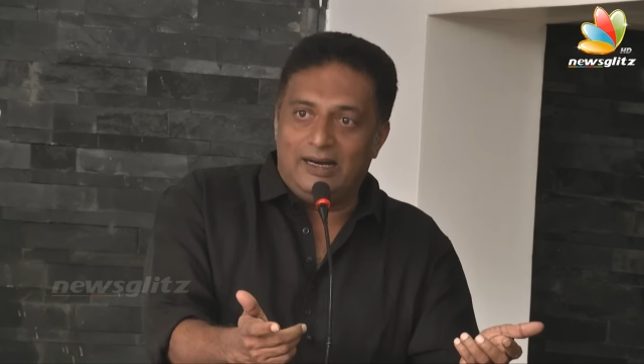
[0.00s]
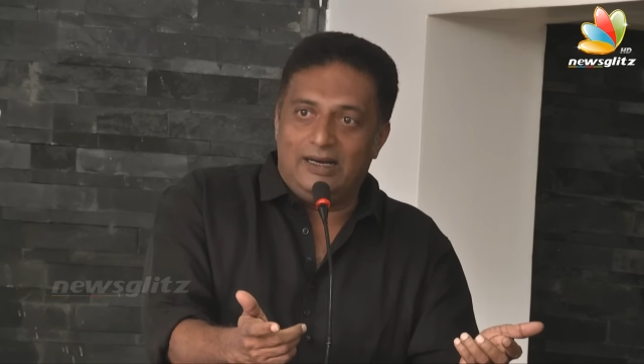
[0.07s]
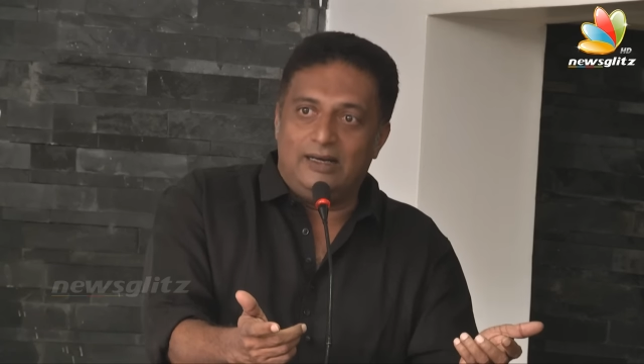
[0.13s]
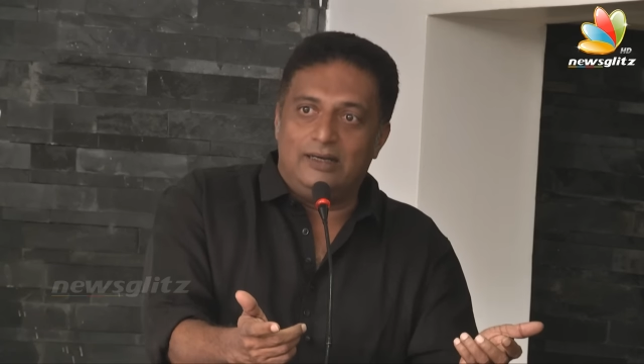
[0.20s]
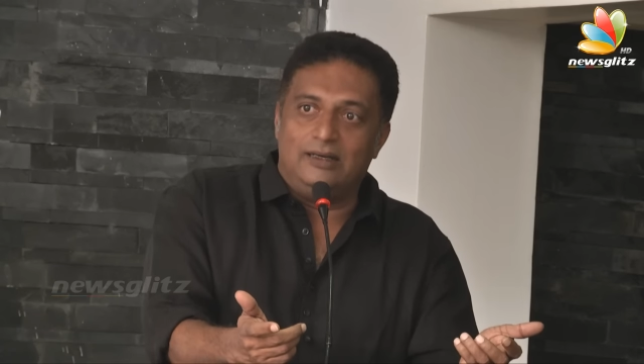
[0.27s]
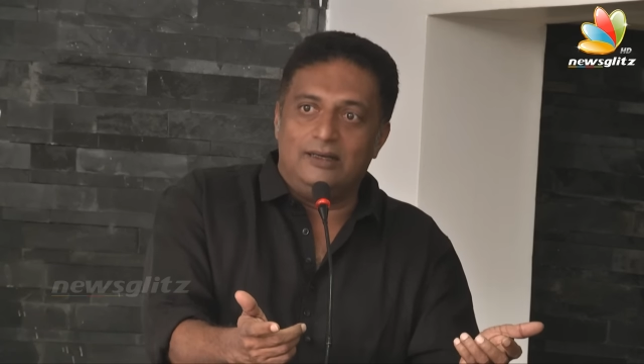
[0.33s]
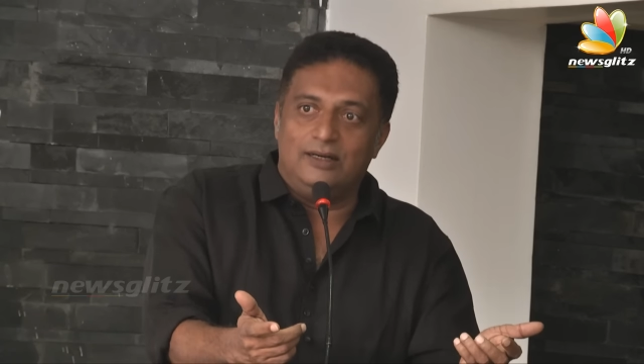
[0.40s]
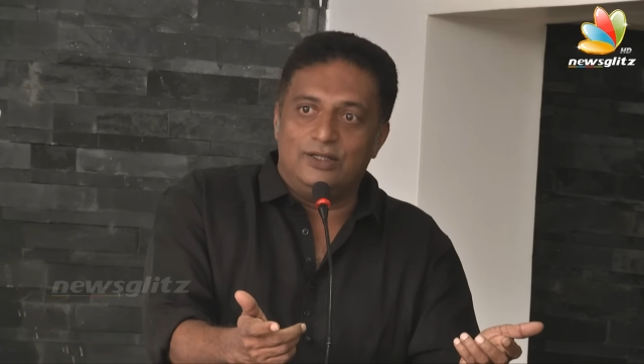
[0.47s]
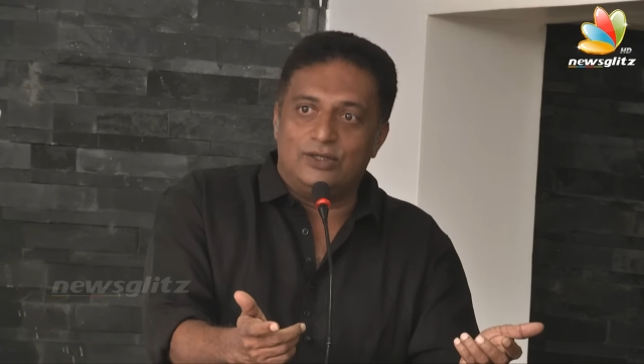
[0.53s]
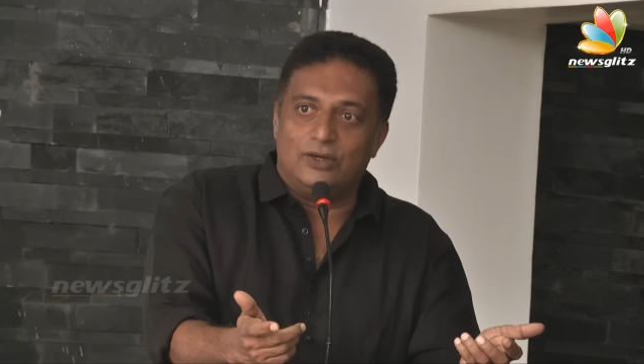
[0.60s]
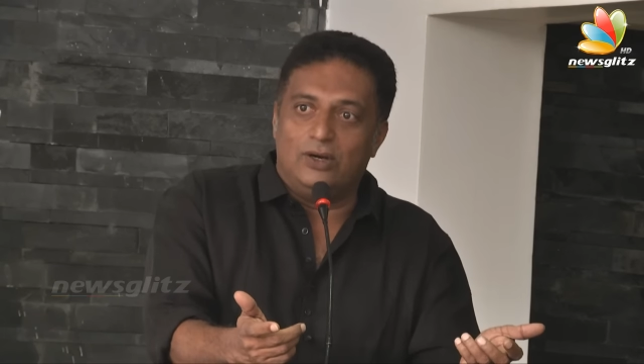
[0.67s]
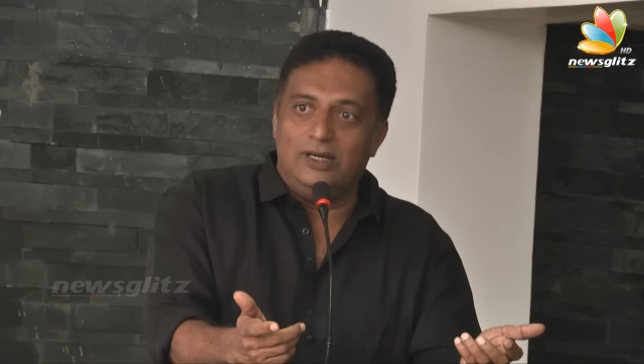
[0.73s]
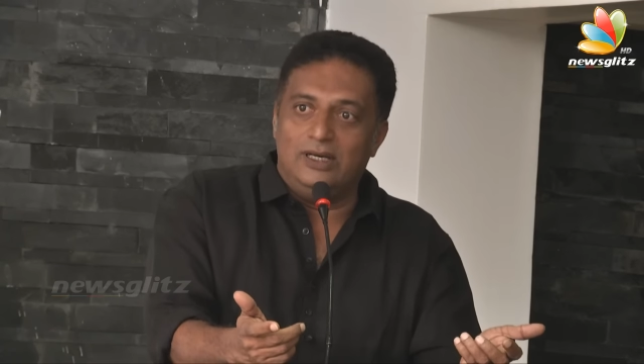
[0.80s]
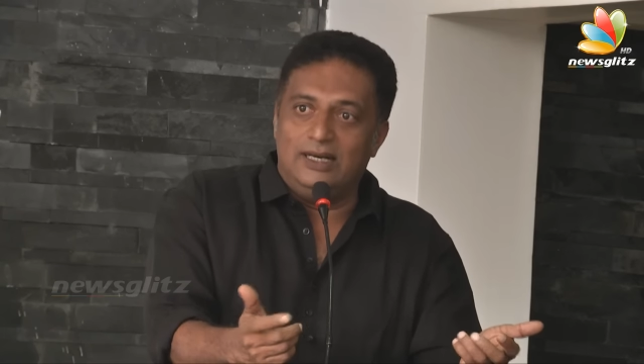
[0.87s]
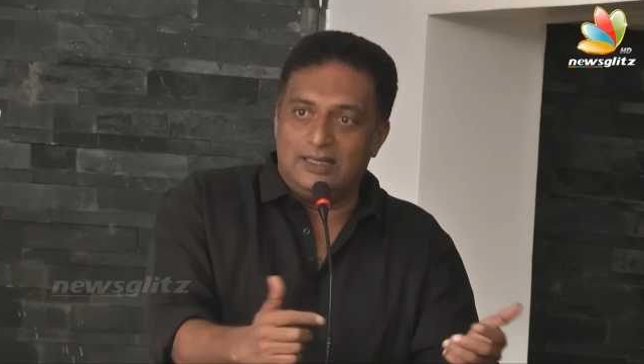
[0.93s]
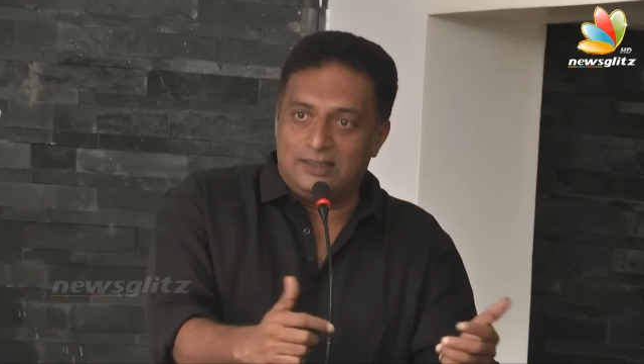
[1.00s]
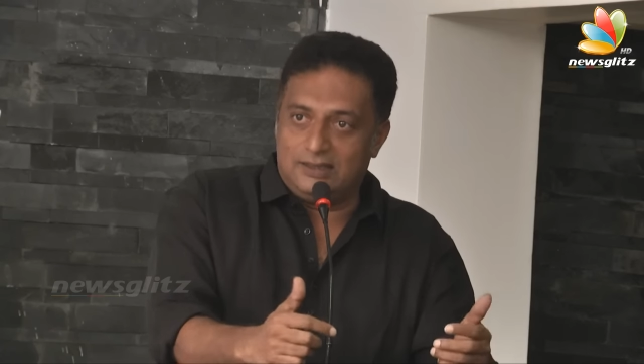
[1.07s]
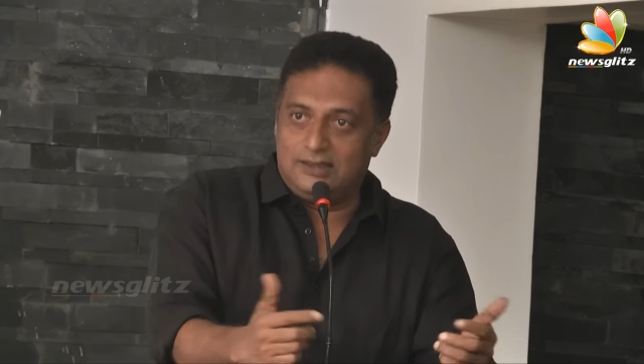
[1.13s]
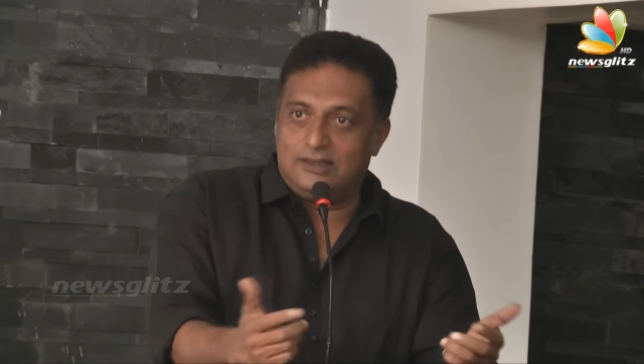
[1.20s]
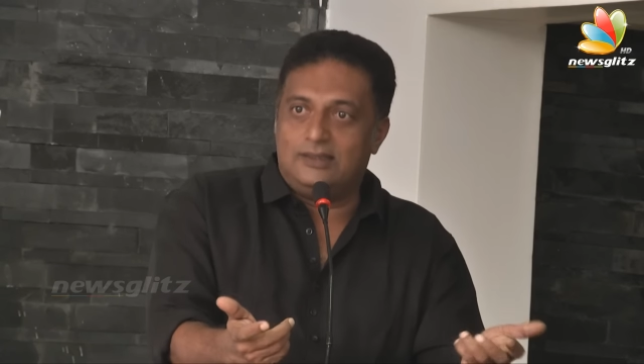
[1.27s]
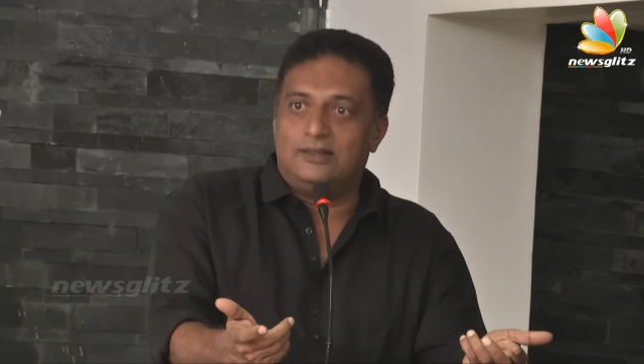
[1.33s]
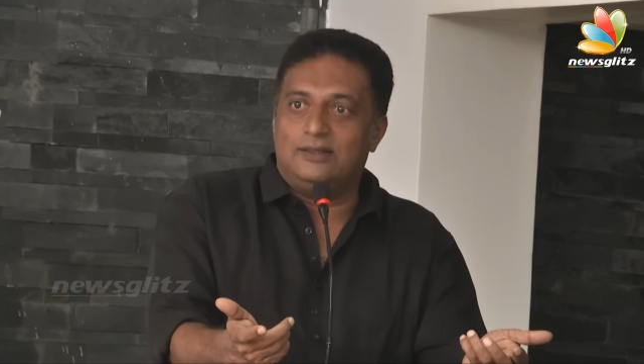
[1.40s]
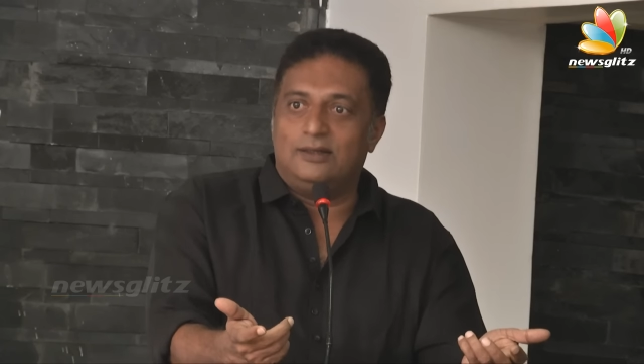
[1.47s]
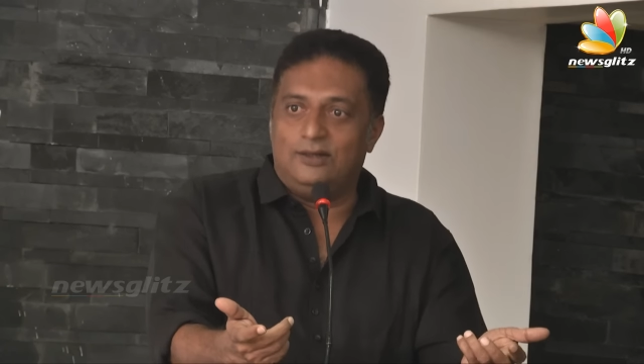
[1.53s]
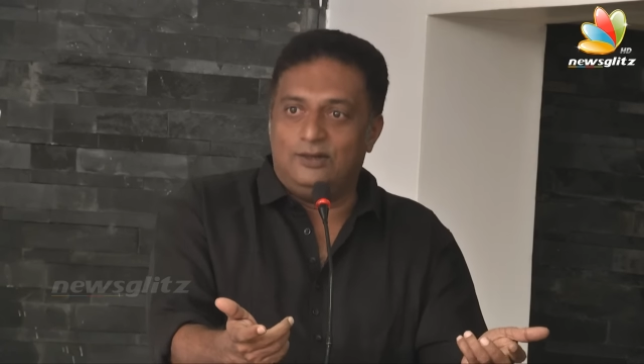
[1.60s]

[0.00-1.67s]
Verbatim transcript: and it's all in us.